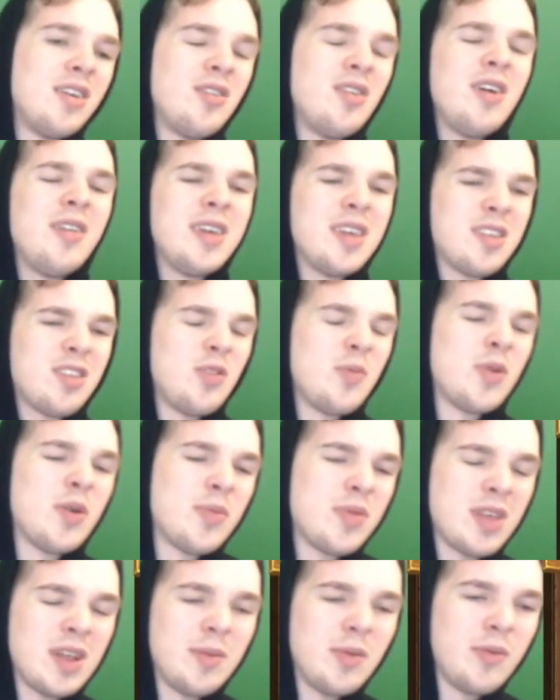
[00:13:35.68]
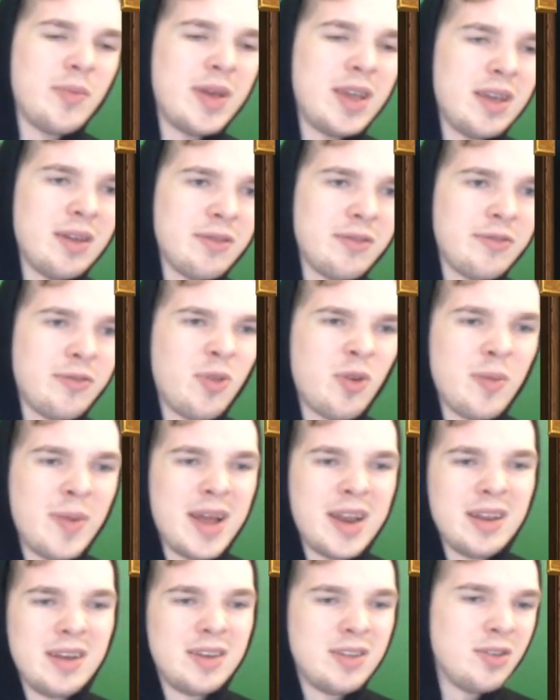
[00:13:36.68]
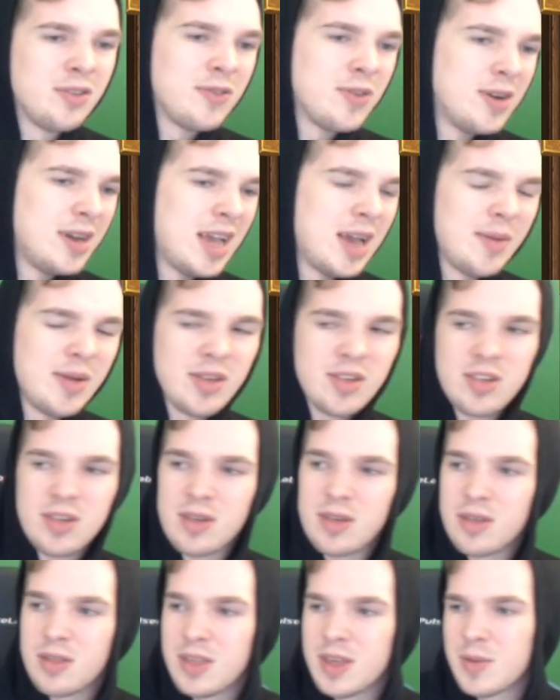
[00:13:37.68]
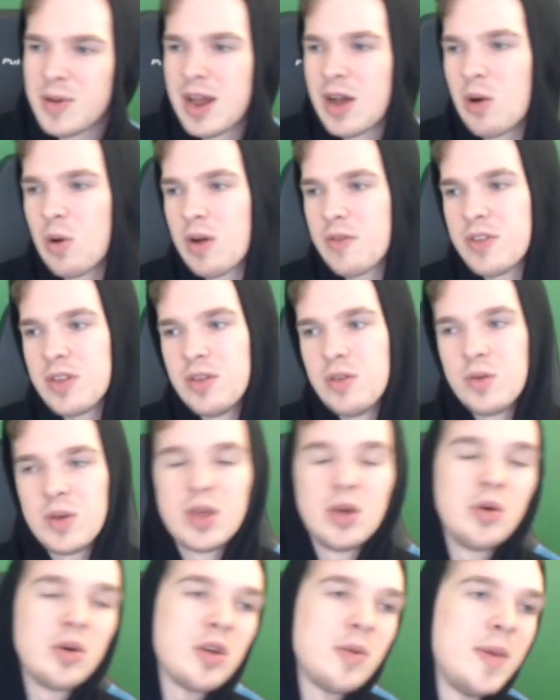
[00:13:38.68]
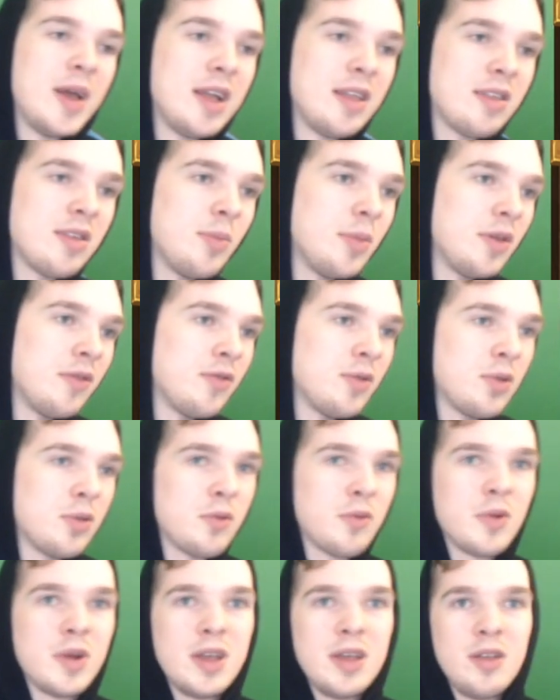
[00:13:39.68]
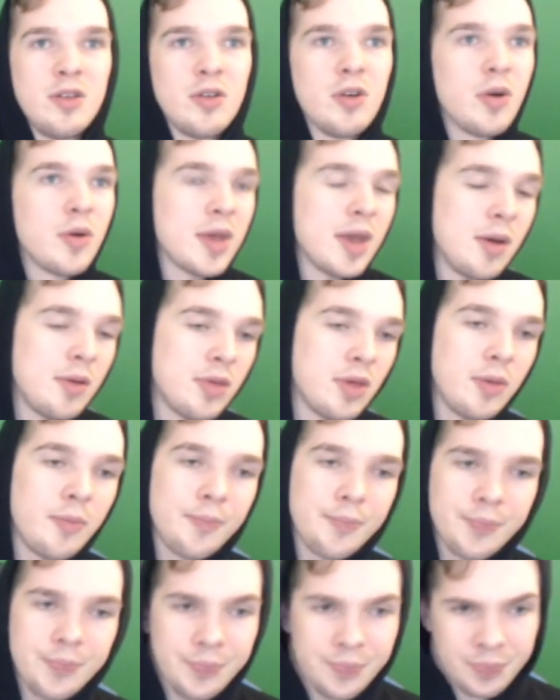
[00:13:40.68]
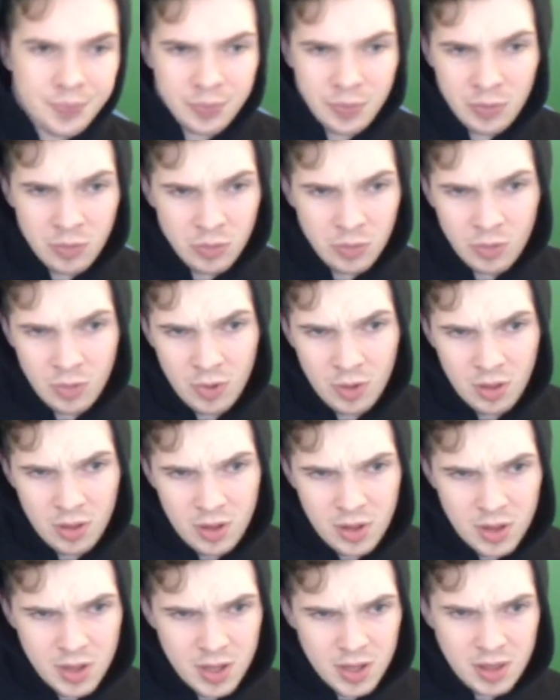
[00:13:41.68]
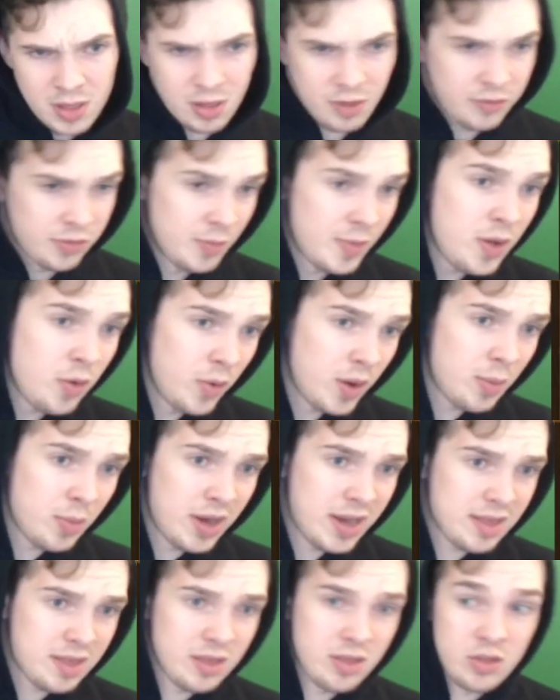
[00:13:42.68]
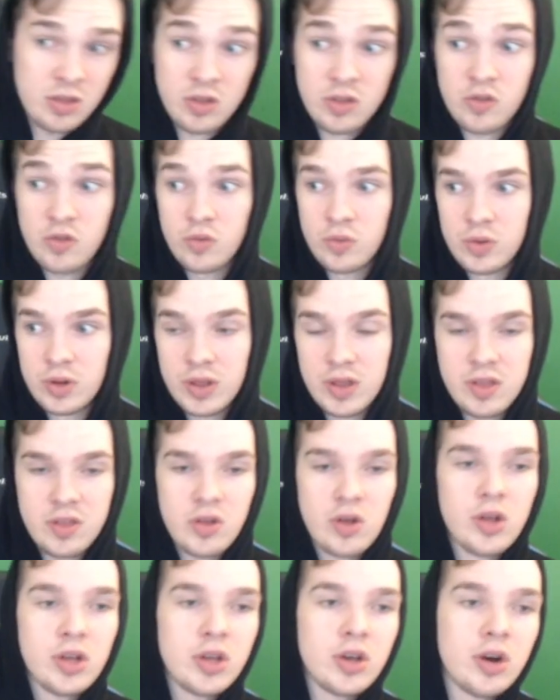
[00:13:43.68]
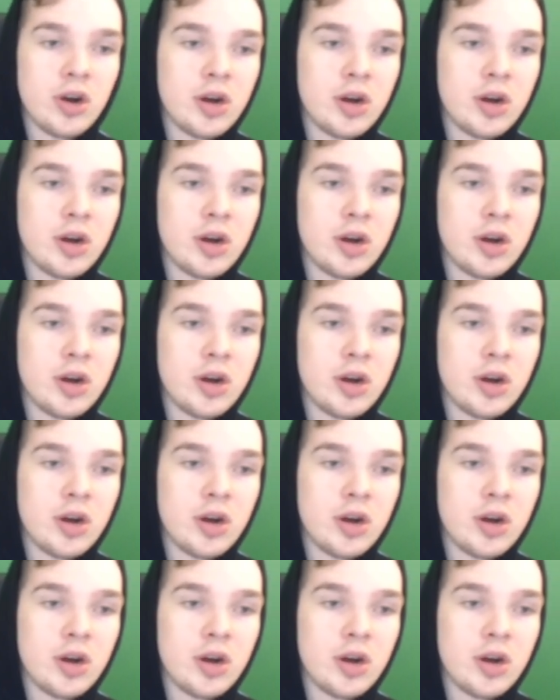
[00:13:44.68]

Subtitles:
you're not like super upset about paying 4 mana, deal 4 damage. Think about how often you kill command something for 3 and you're okay with it. So for me, Wing Blast is just a really solid